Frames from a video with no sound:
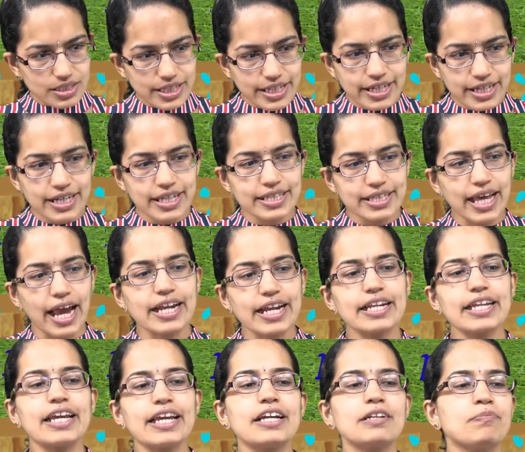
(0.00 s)

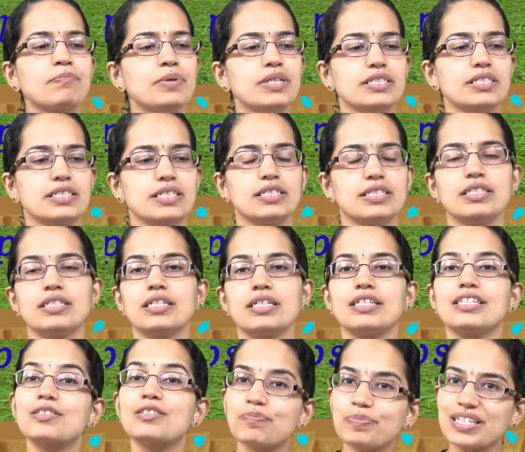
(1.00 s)
nearly 98%
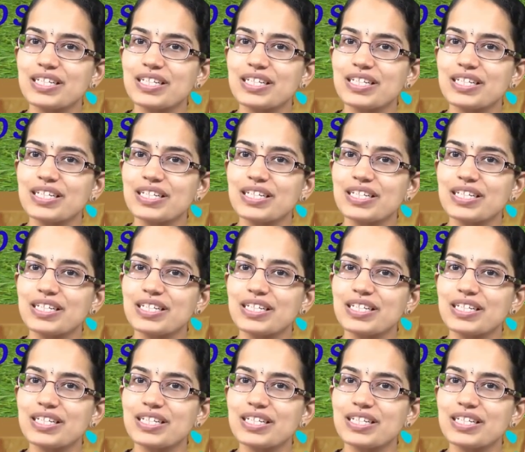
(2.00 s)
is